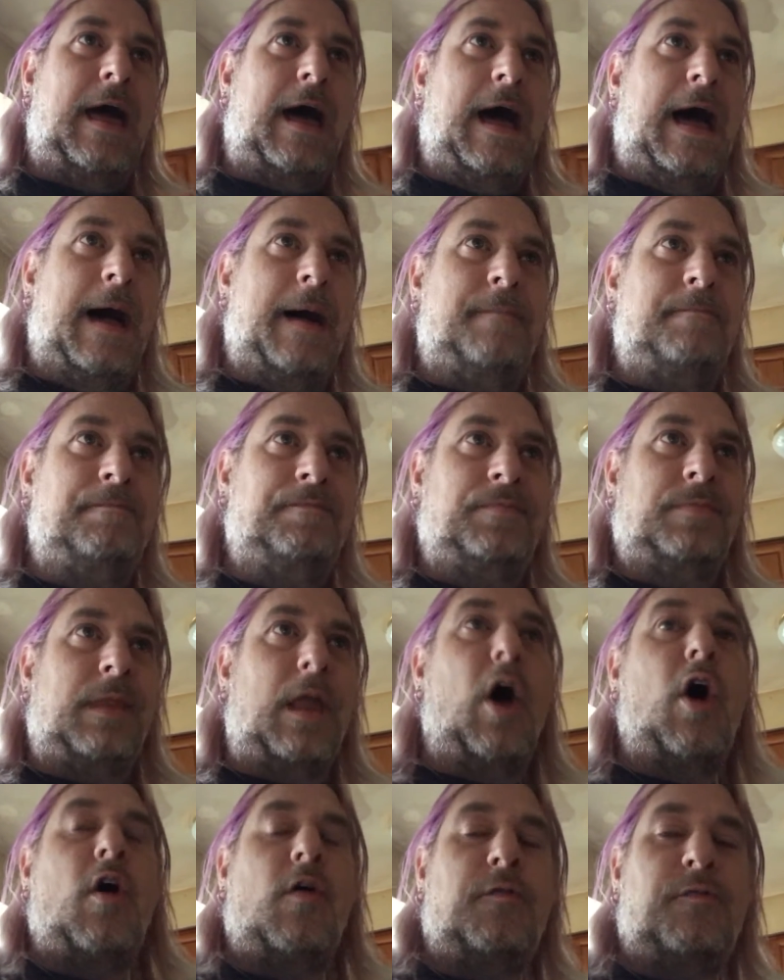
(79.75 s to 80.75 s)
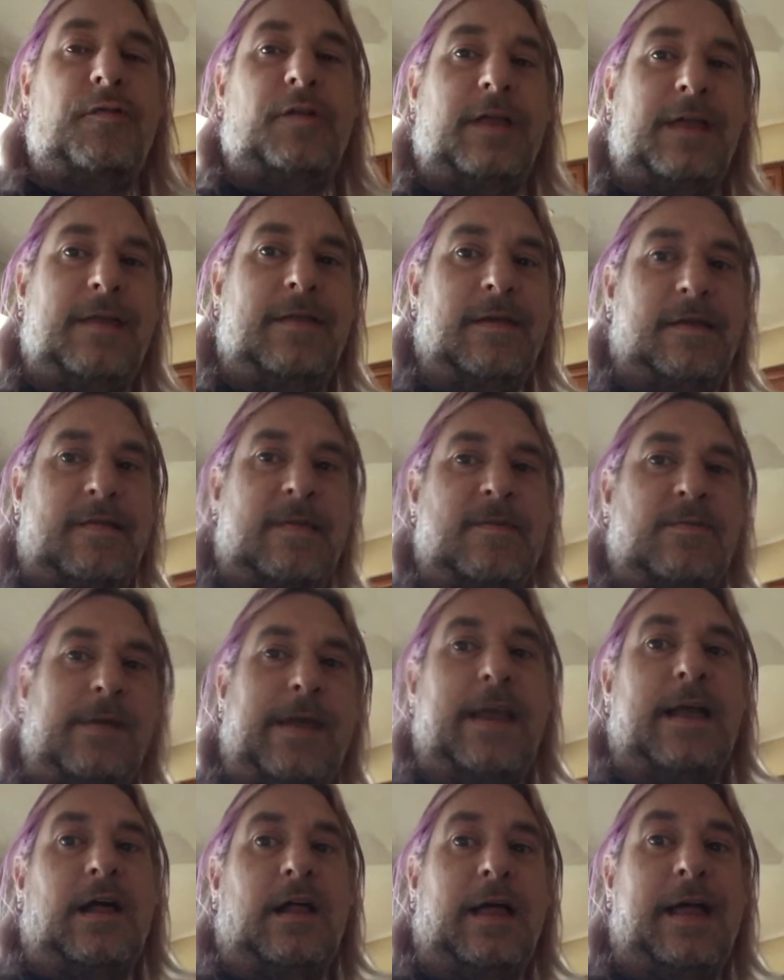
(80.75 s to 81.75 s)
Hopefully this
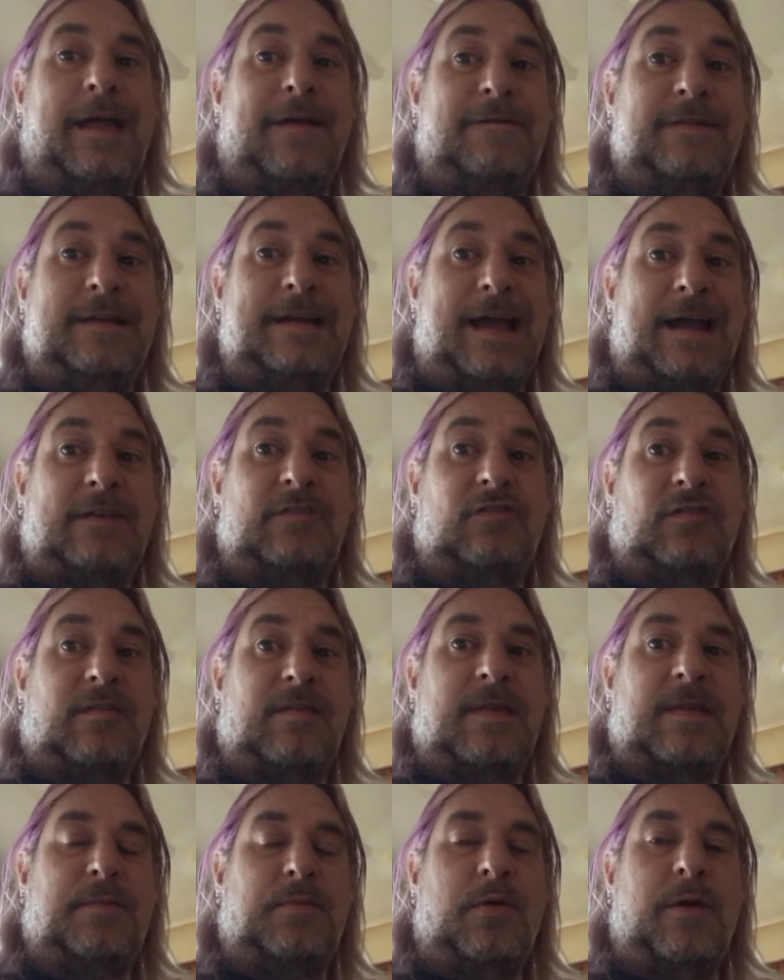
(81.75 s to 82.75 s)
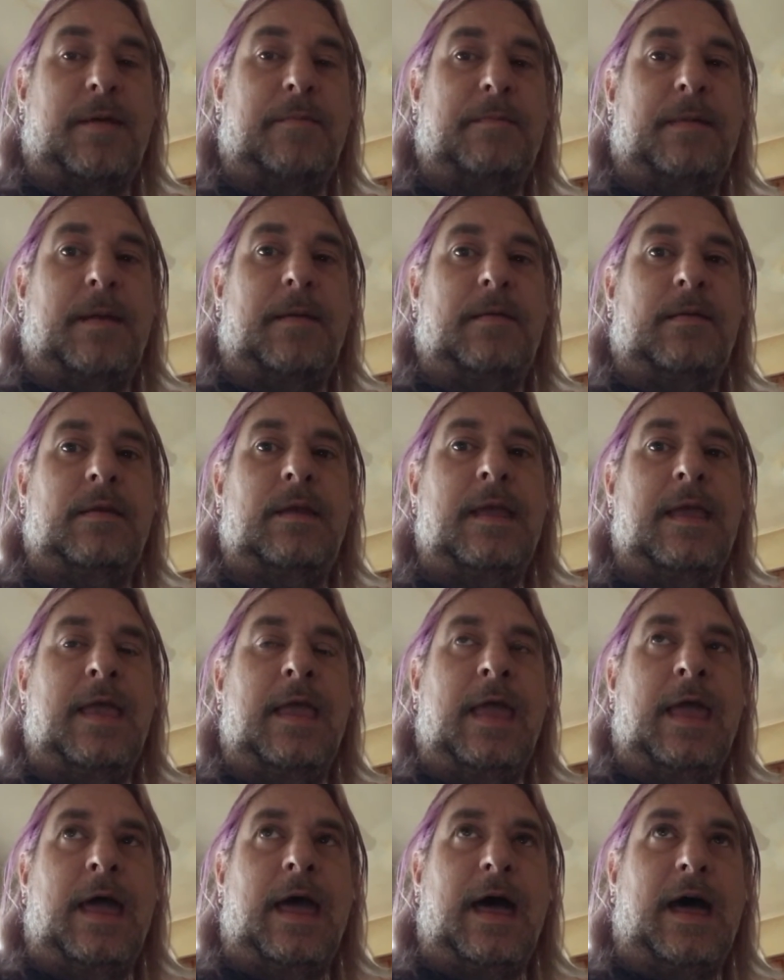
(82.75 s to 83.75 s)
week I'll have a doctor's appointment.
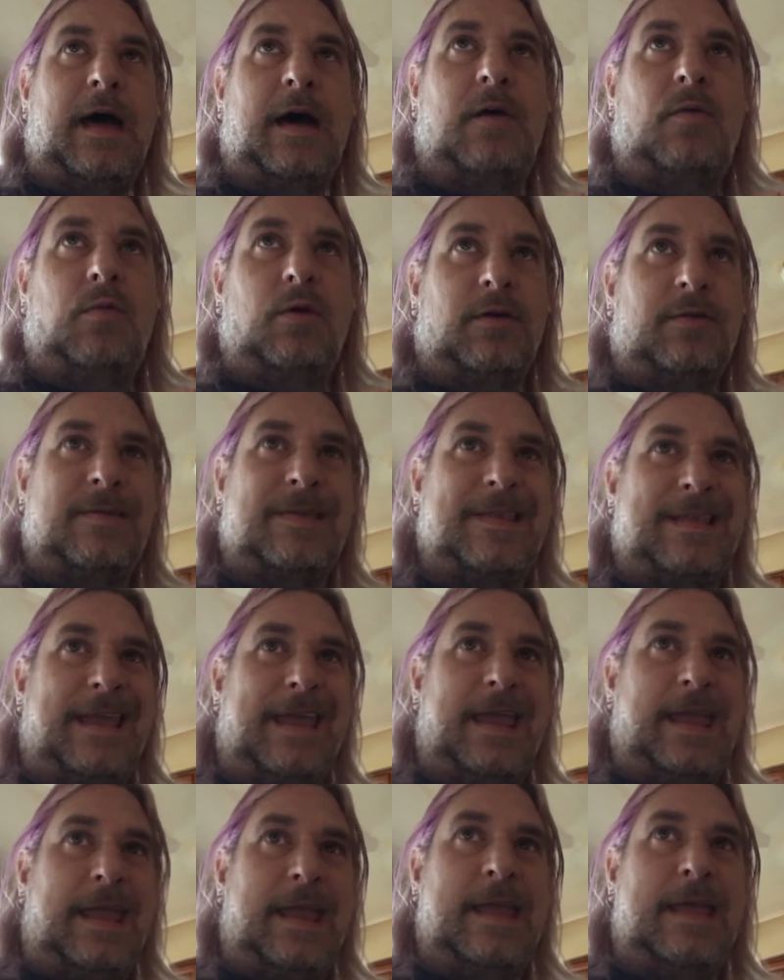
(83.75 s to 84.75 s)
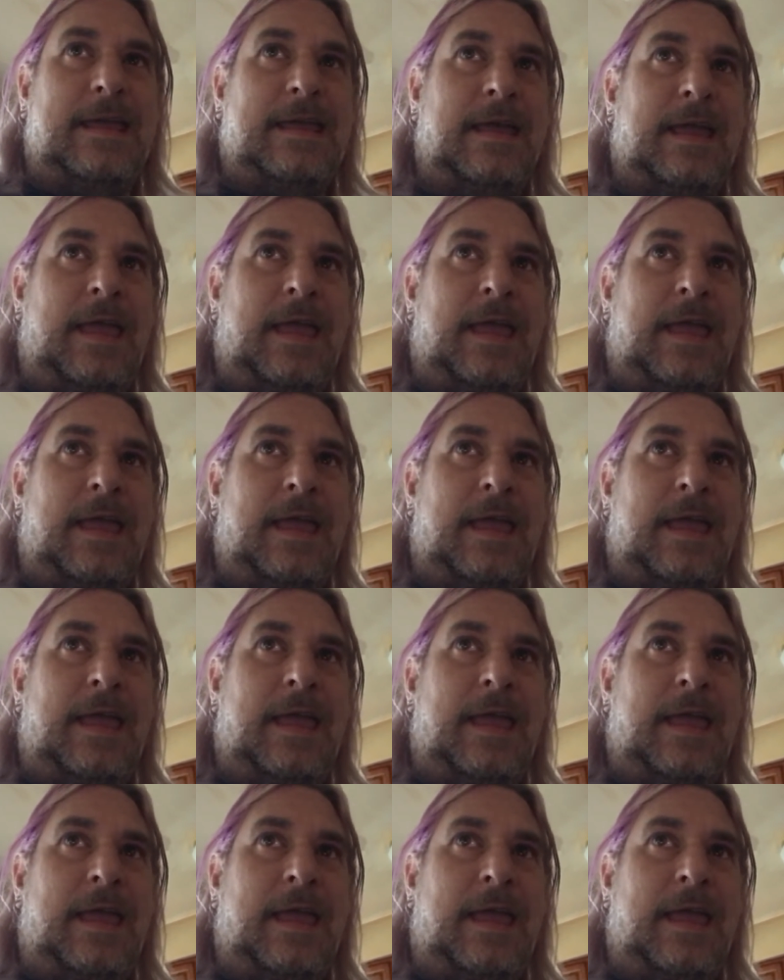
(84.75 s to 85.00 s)
We'll see.